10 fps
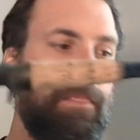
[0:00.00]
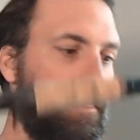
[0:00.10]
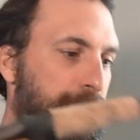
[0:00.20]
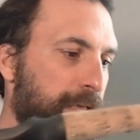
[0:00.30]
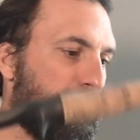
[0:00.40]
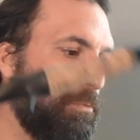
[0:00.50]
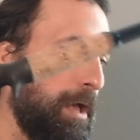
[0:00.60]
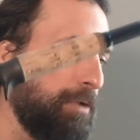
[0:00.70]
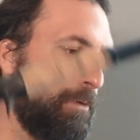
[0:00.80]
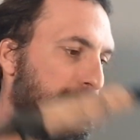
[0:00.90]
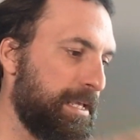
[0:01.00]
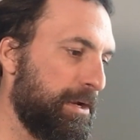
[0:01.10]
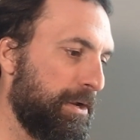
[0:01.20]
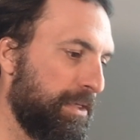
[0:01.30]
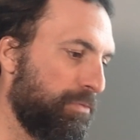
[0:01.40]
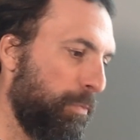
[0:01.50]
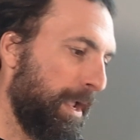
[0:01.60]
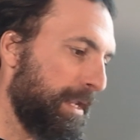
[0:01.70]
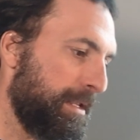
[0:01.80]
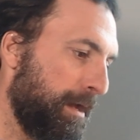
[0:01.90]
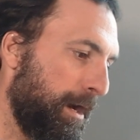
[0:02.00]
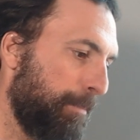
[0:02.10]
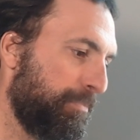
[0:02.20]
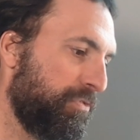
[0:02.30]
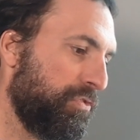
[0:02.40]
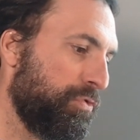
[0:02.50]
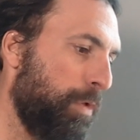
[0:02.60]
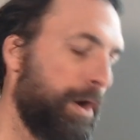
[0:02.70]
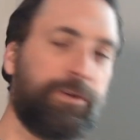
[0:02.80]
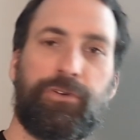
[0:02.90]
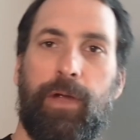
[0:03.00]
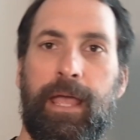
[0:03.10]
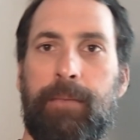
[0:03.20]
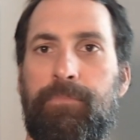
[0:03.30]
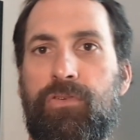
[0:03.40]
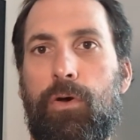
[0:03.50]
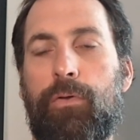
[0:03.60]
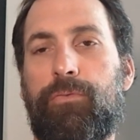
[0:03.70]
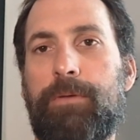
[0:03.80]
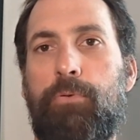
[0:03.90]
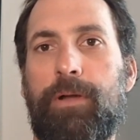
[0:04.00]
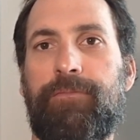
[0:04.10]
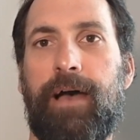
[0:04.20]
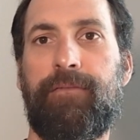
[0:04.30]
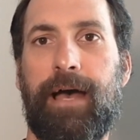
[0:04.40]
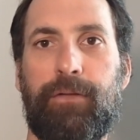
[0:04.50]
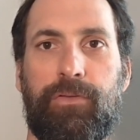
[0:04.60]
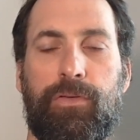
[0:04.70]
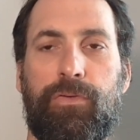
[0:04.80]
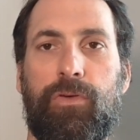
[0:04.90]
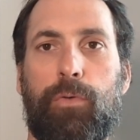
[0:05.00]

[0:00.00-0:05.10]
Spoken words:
This rod right here is weighted up to 100 grams, so 3.5 ounces.